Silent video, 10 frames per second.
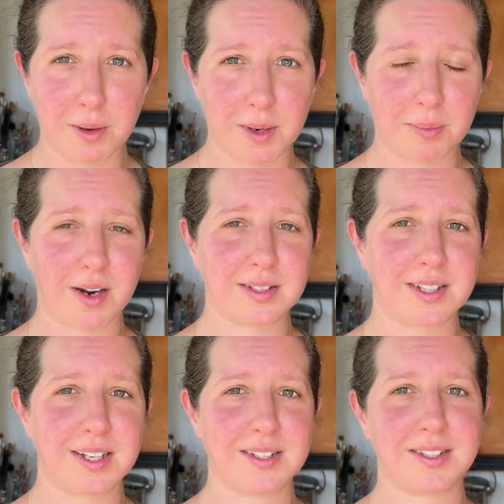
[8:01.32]
my
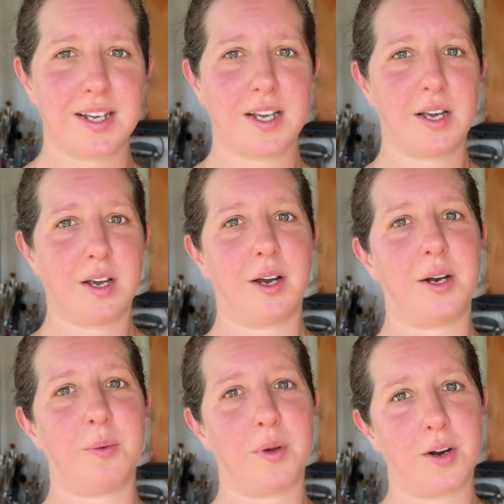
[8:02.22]
process and
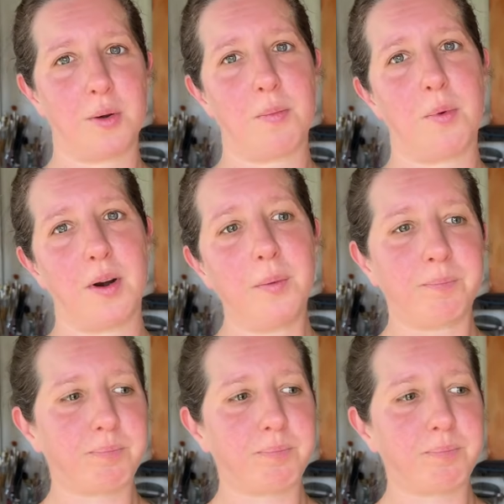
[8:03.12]
you want to know more,